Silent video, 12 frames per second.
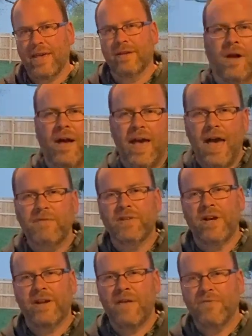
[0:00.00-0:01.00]
it. I haven't
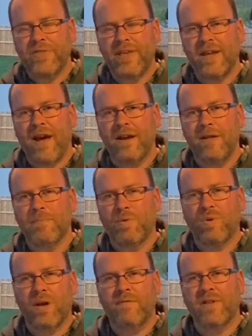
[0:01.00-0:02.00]
done everything on it, but
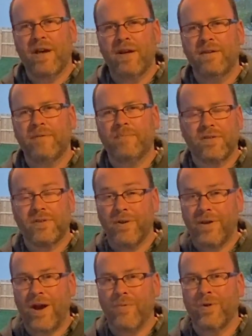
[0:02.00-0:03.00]
what I've done has
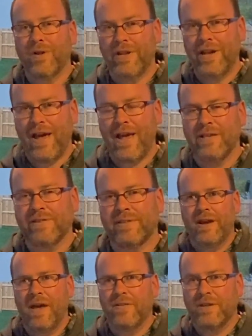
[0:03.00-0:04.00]
turned out really
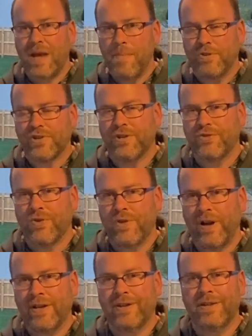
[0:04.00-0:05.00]
nice. And the temperature control
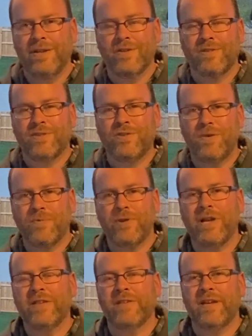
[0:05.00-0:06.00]
on it is super
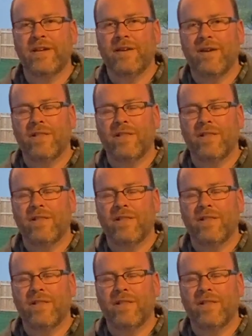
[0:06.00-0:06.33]
easy.